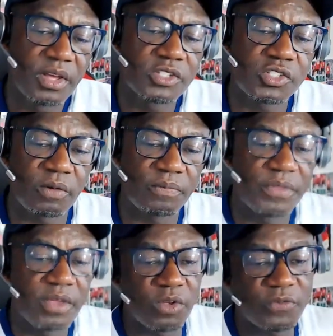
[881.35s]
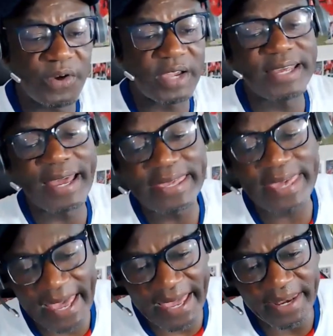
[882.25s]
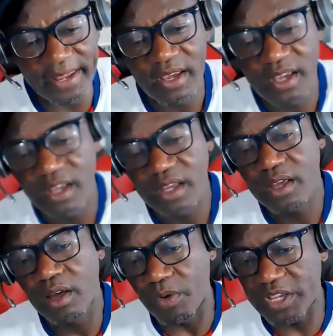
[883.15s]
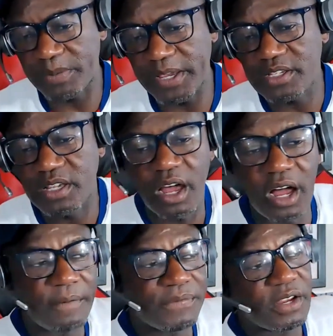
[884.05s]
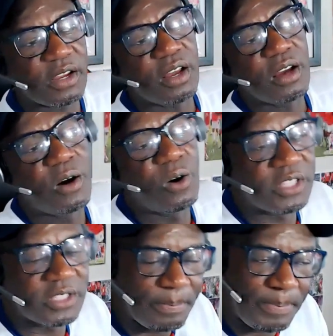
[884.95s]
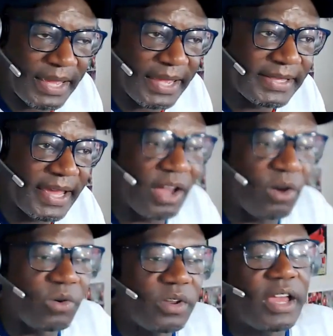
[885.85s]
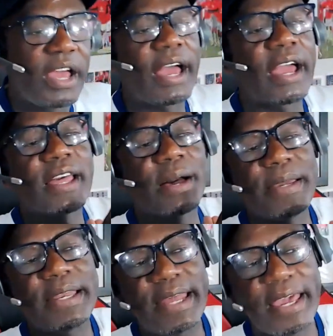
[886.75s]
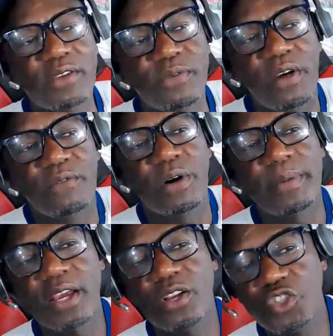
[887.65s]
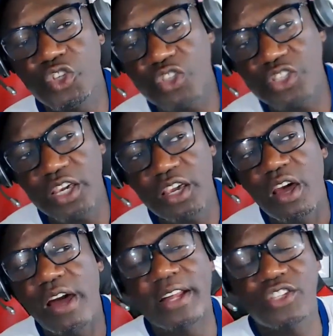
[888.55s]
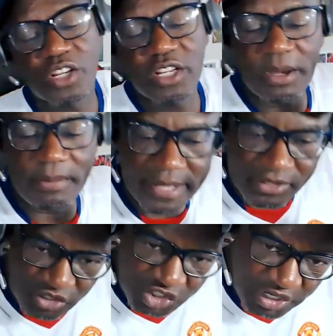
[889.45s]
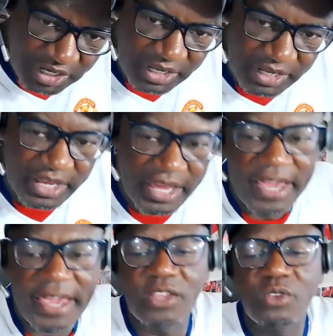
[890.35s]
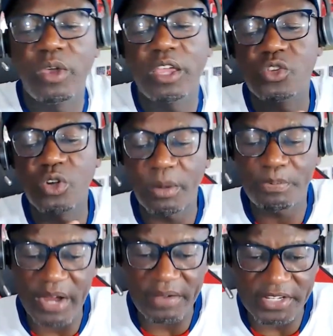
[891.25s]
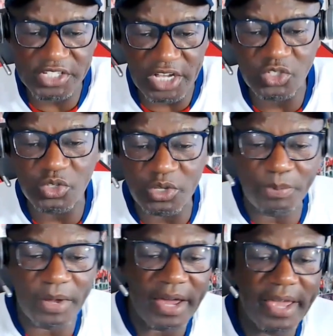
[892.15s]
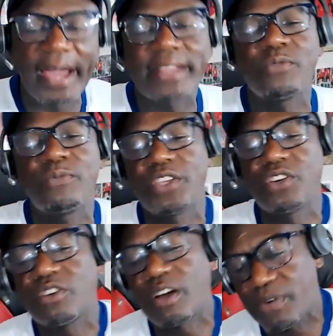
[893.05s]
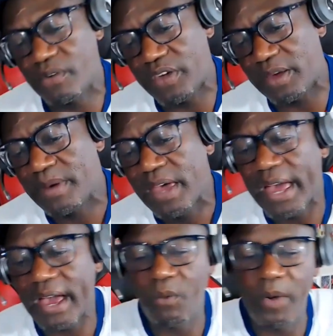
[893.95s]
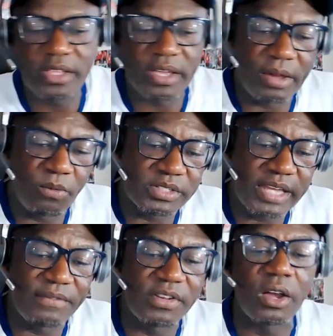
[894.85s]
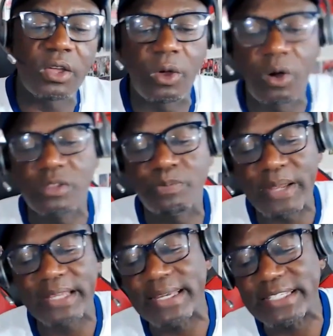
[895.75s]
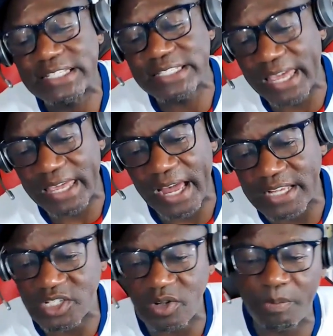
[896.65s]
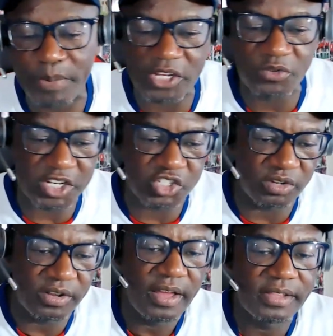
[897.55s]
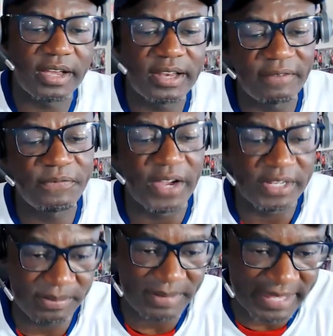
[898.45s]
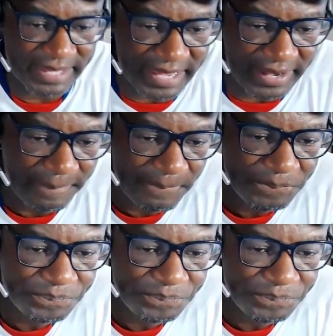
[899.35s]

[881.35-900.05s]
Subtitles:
So he was fined again, which means after holding the plane down and coming late from England duty and turning up late to training, he took a private jet to Dubai, had a videographer of him, and went and was having a gold-plated steak at Salt Bay's restaurant. The club fined him again.